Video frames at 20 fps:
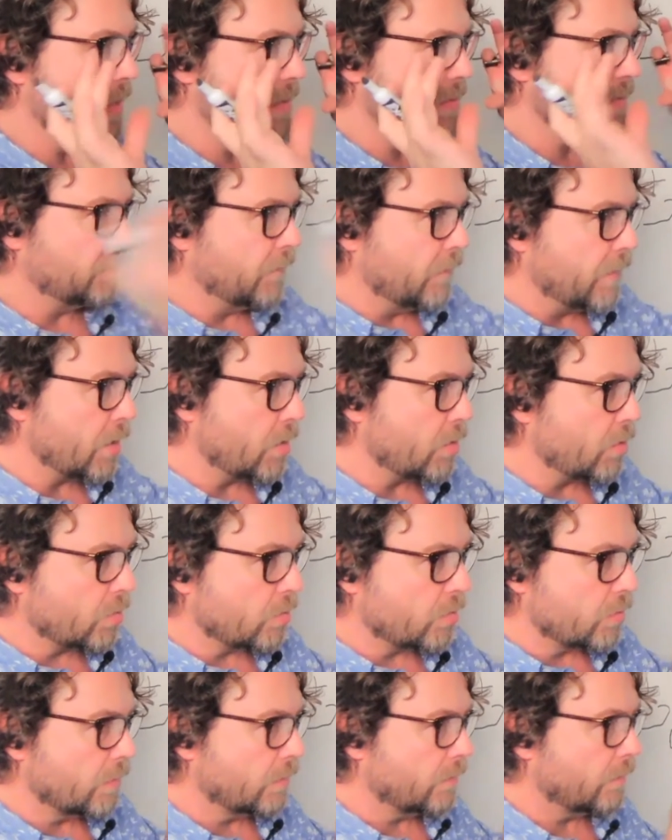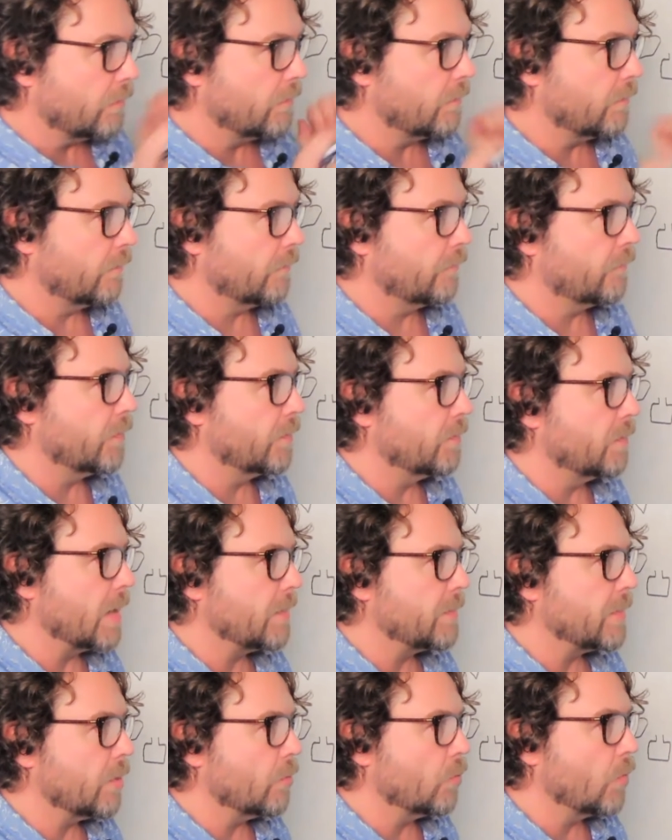viewed from
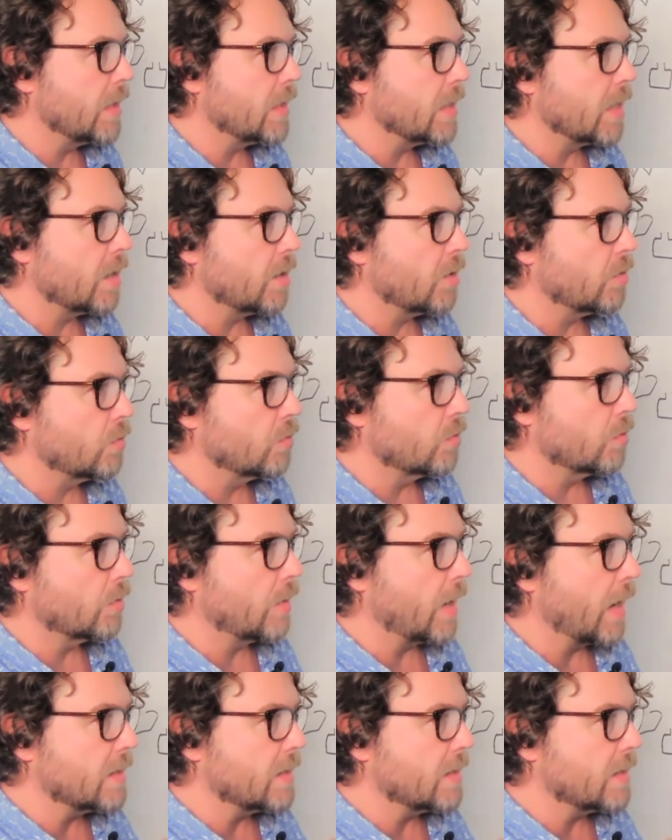maybe a window or